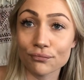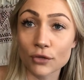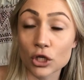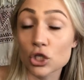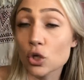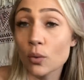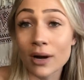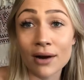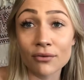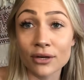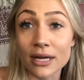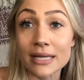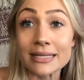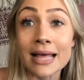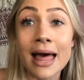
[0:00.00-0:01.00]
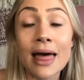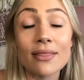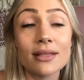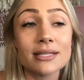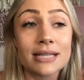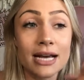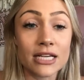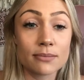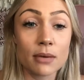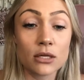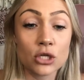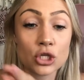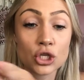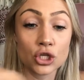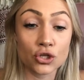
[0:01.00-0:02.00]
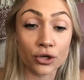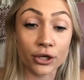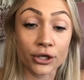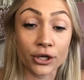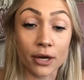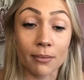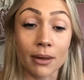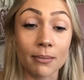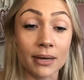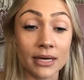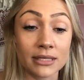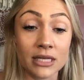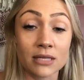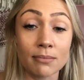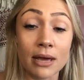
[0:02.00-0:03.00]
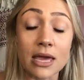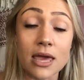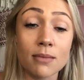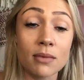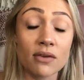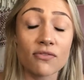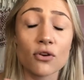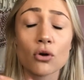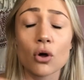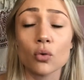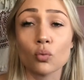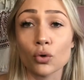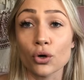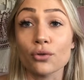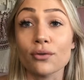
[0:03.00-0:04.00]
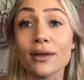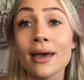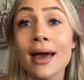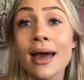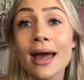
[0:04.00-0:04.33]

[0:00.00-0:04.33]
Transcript: So whatever it is, this text message is triggering me because it's making me feel unworthy.